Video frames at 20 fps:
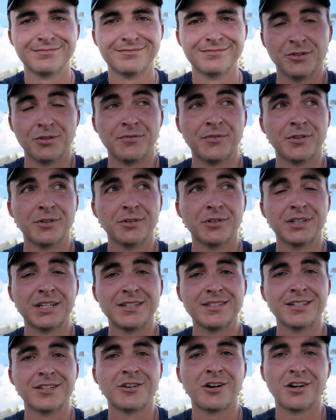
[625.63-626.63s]
So if you're
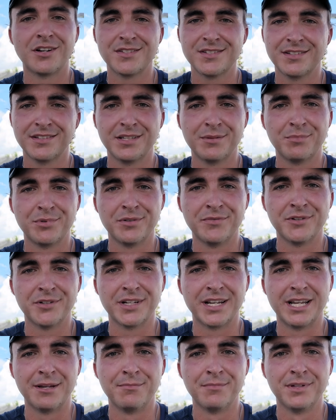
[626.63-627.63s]
looking to constantly improve
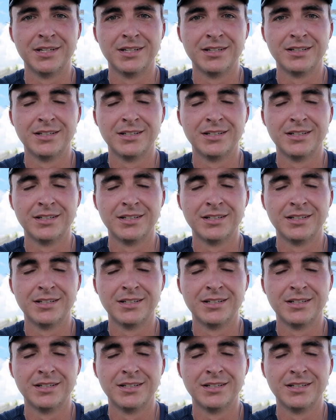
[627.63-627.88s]
your game,